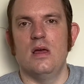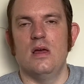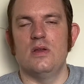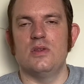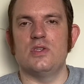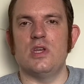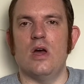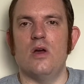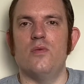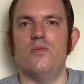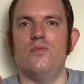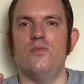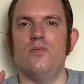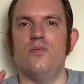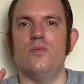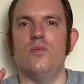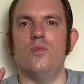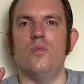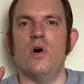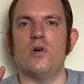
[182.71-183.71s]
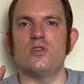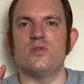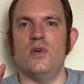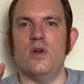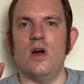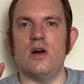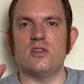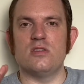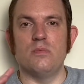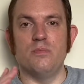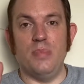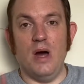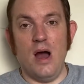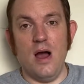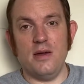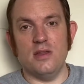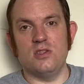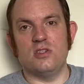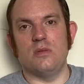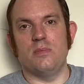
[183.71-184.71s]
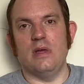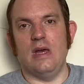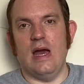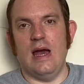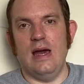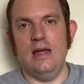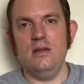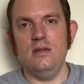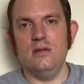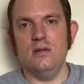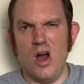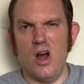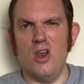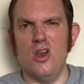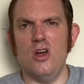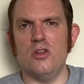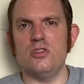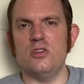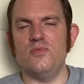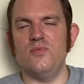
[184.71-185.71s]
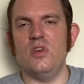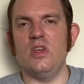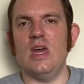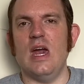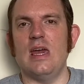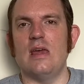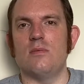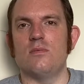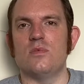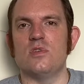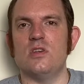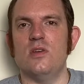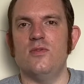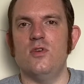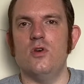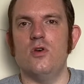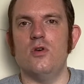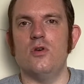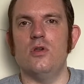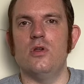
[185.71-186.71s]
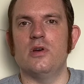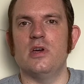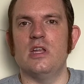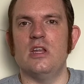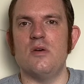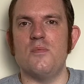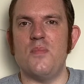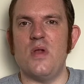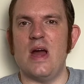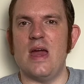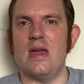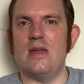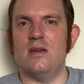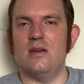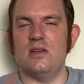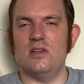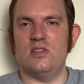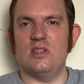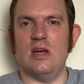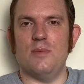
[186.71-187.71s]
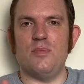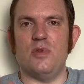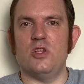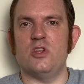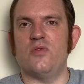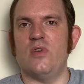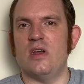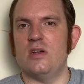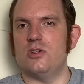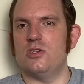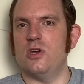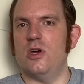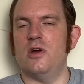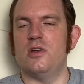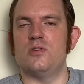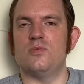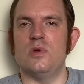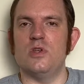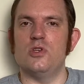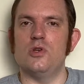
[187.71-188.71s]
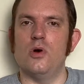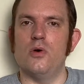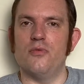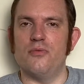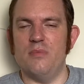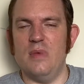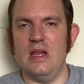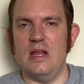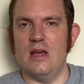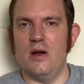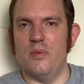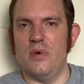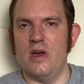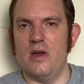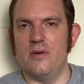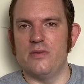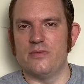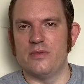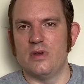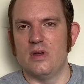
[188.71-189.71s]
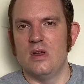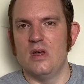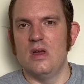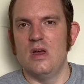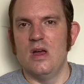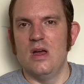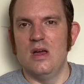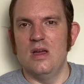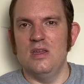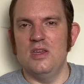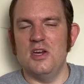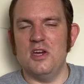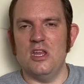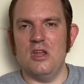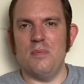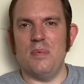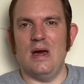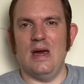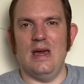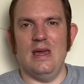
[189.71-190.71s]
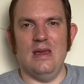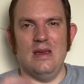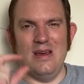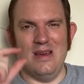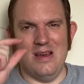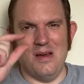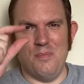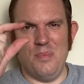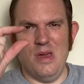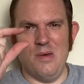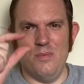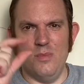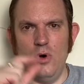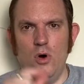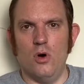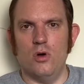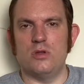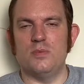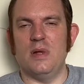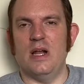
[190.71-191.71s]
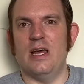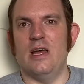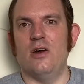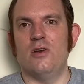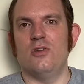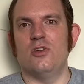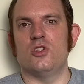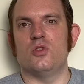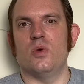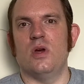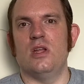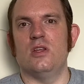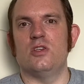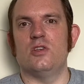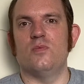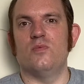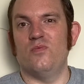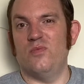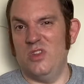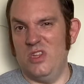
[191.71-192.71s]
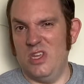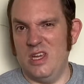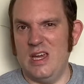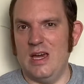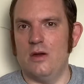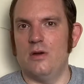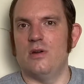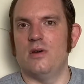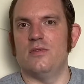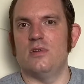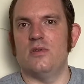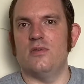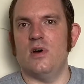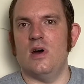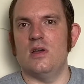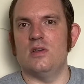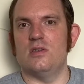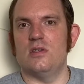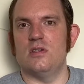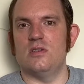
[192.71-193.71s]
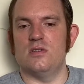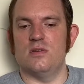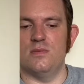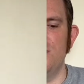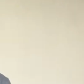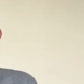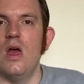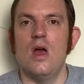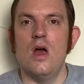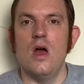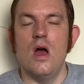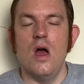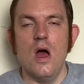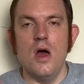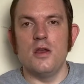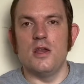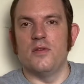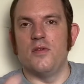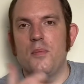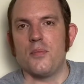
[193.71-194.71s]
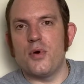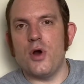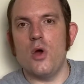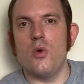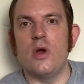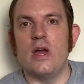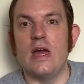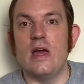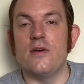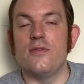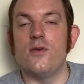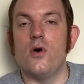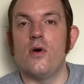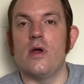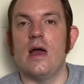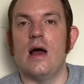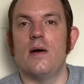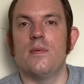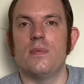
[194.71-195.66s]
So, whilst there are some bargains to be had, a lot of the games, if you're looking at playing an established franchise which you're familiar with, you're going to pay a bit more to play it on your Switch than you can on other devices. Another pro here for you.